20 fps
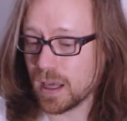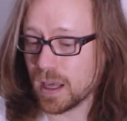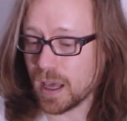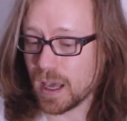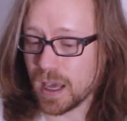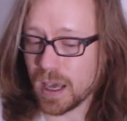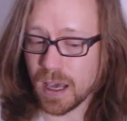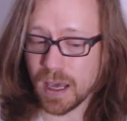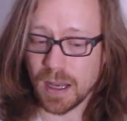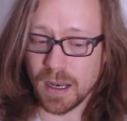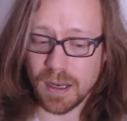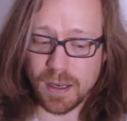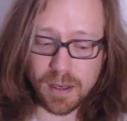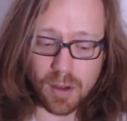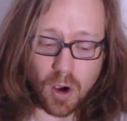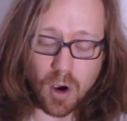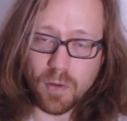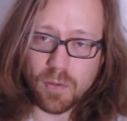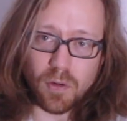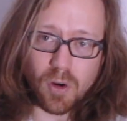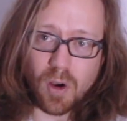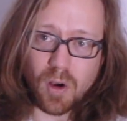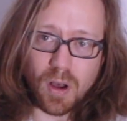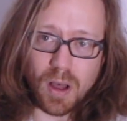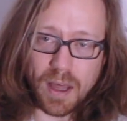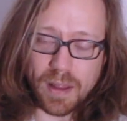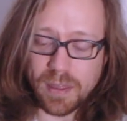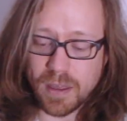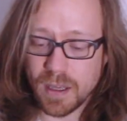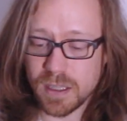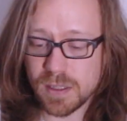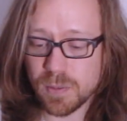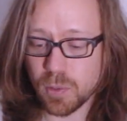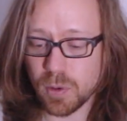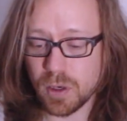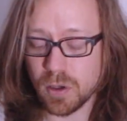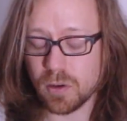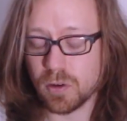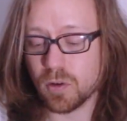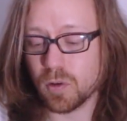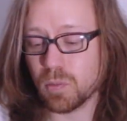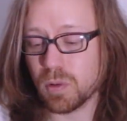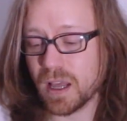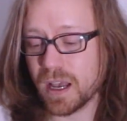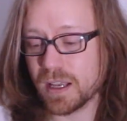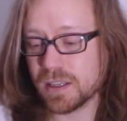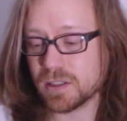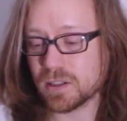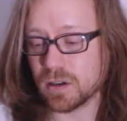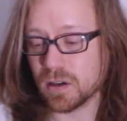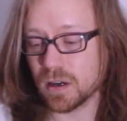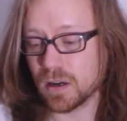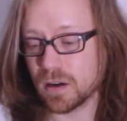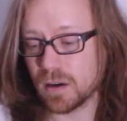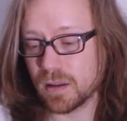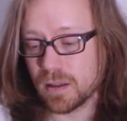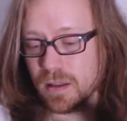And overall, I think it's a pretty cool blaster.